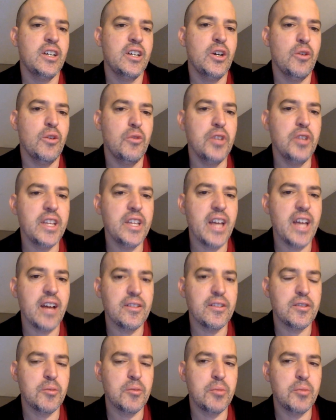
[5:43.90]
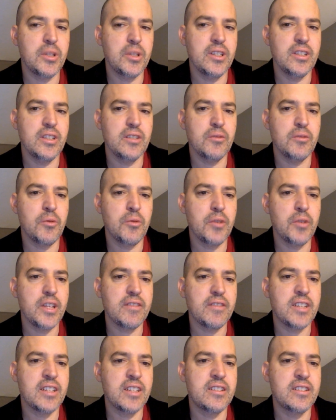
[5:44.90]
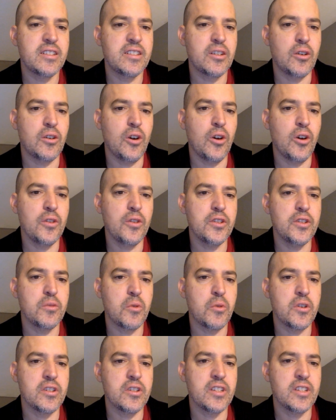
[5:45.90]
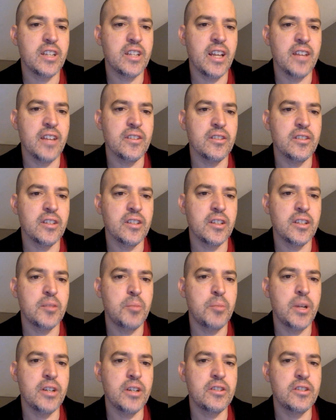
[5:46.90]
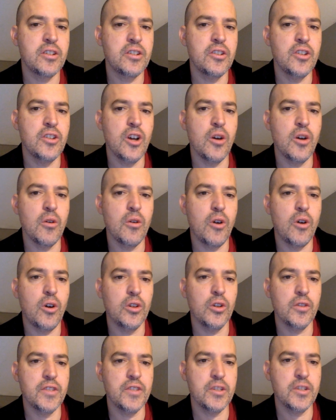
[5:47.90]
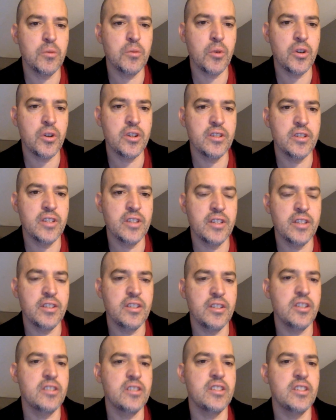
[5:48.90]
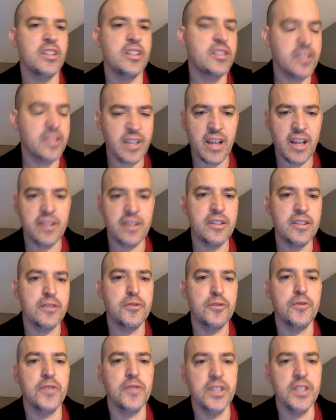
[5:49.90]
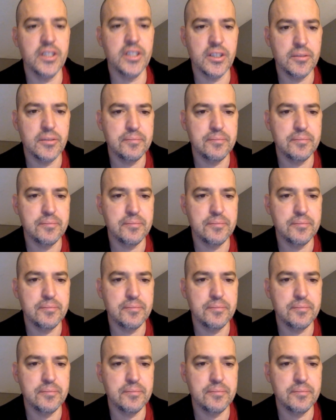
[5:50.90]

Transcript: really we really have to consider all these words together. Like it's better to know all of these words than to just say Saturn is fear.